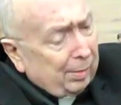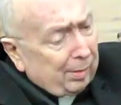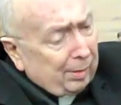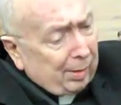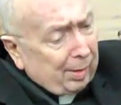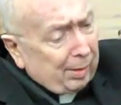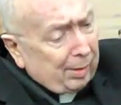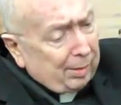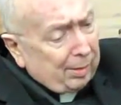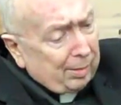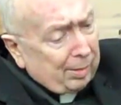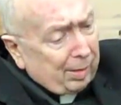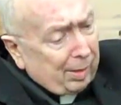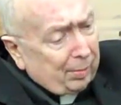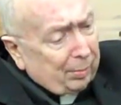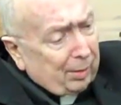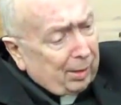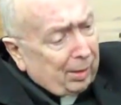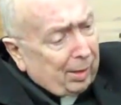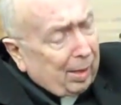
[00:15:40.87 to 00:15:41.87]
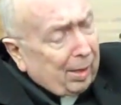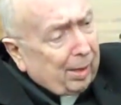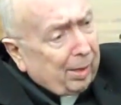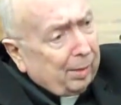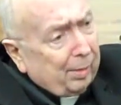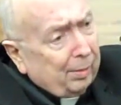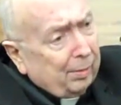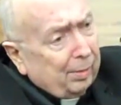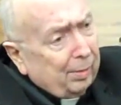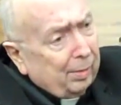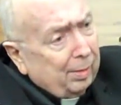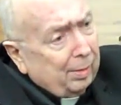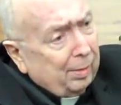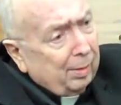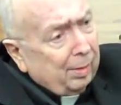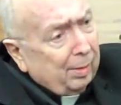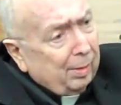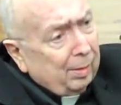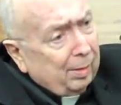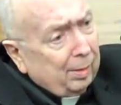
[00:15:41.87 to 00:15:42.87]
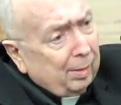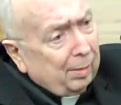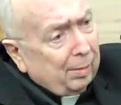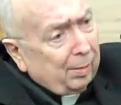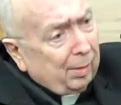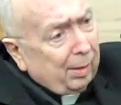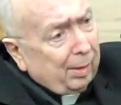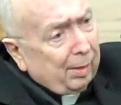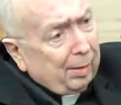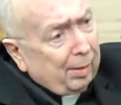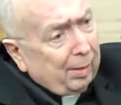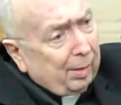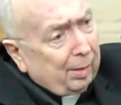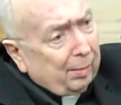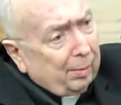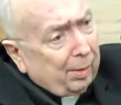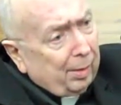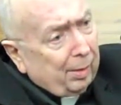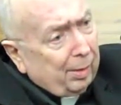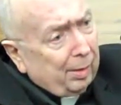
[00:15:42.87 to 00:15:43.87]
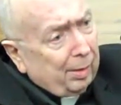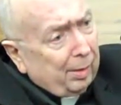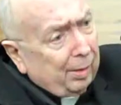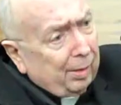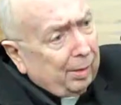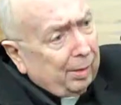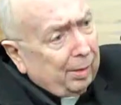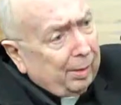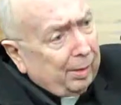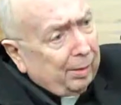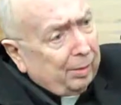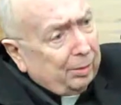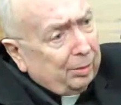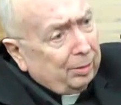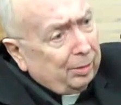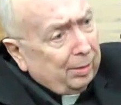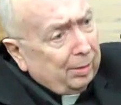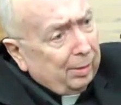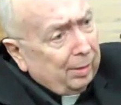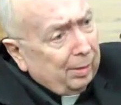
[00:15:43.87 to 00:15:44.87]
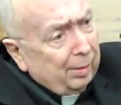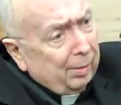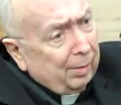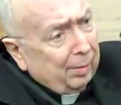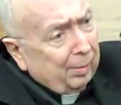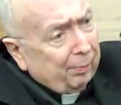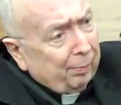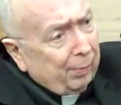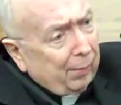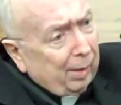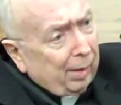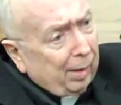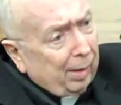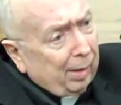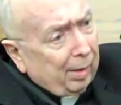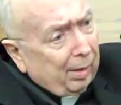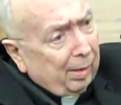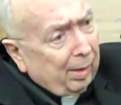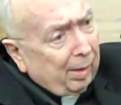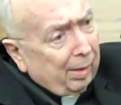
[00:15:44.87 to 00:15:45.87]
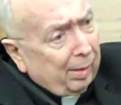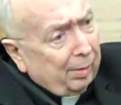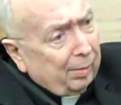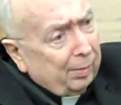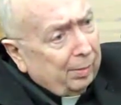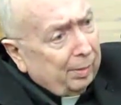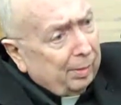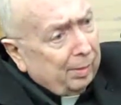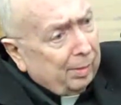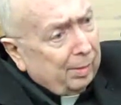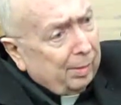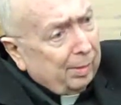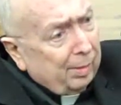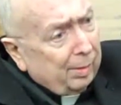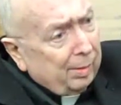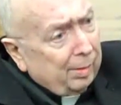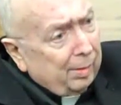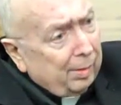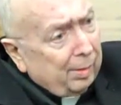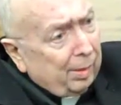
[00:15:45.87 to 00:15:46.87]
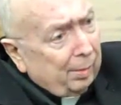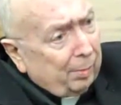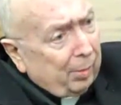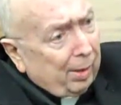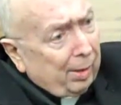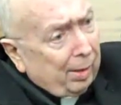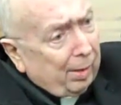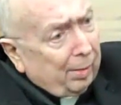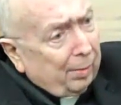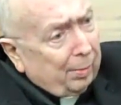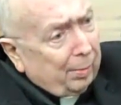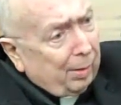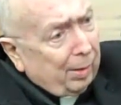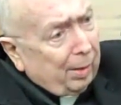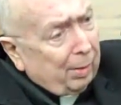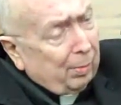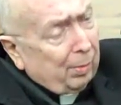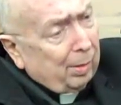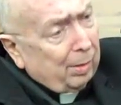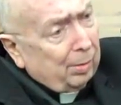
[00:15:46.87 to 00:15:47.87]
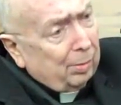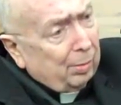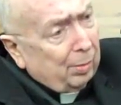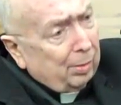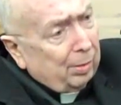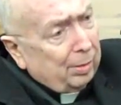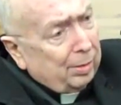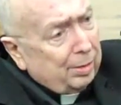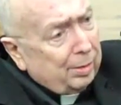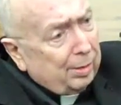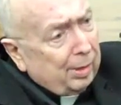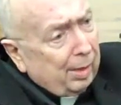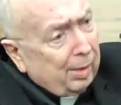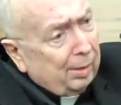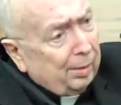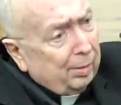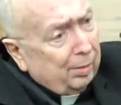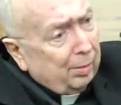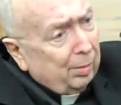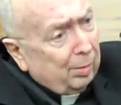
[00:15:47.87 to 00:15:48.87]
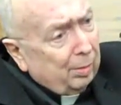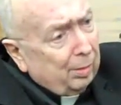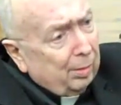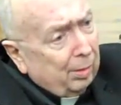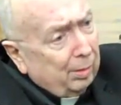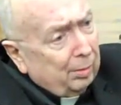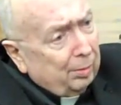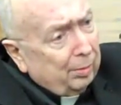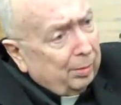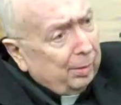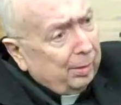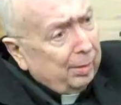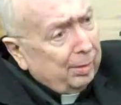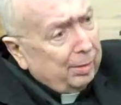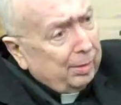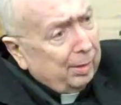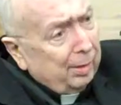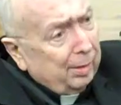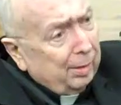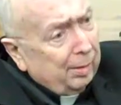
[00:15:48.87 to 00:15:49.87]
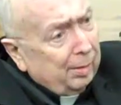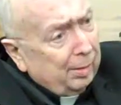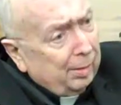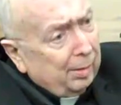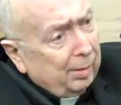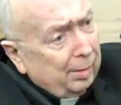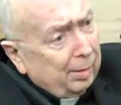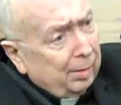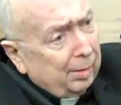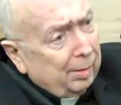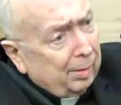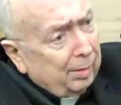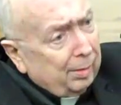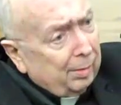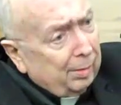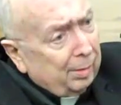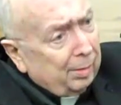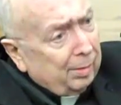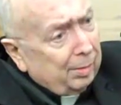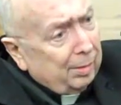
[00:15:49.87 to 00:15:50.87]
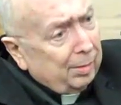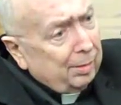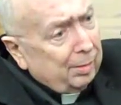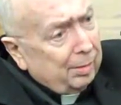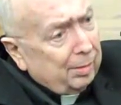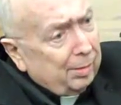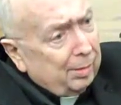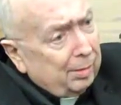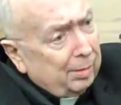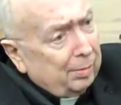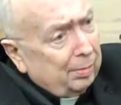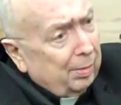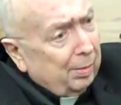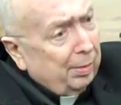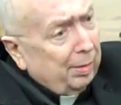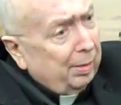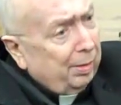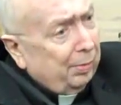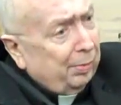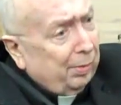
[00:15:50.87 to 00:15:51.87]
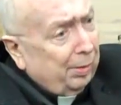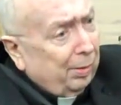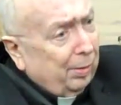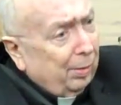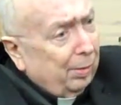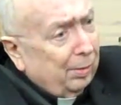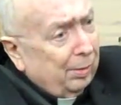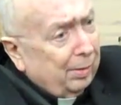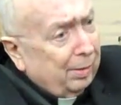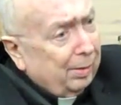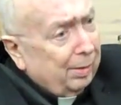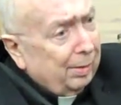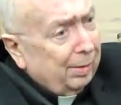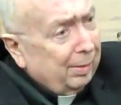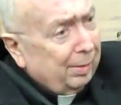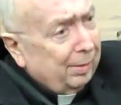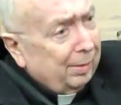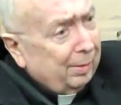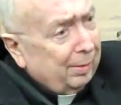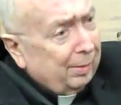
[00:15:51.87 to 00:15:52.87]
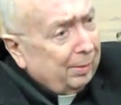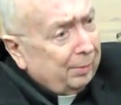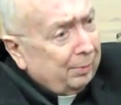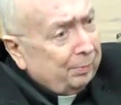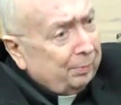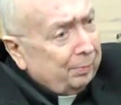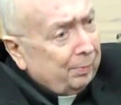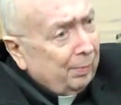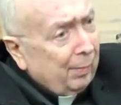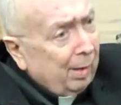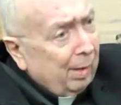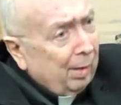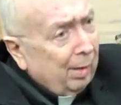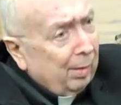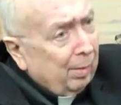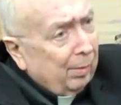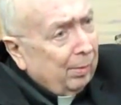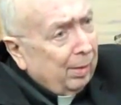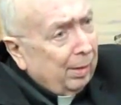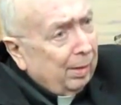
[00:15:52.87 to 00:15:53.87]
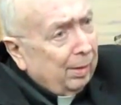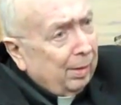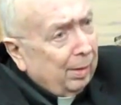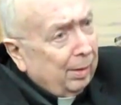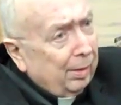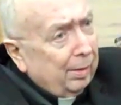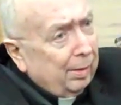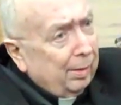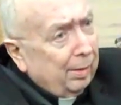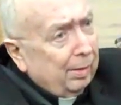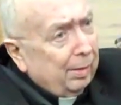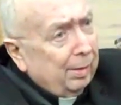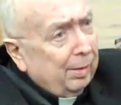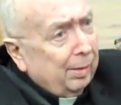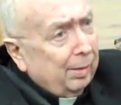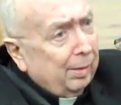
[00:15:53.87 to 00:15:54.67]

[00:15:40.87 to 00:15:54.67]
that is kept alive by American energy and life. But I want to understand your country, he said, because it's very difficult. Well, I think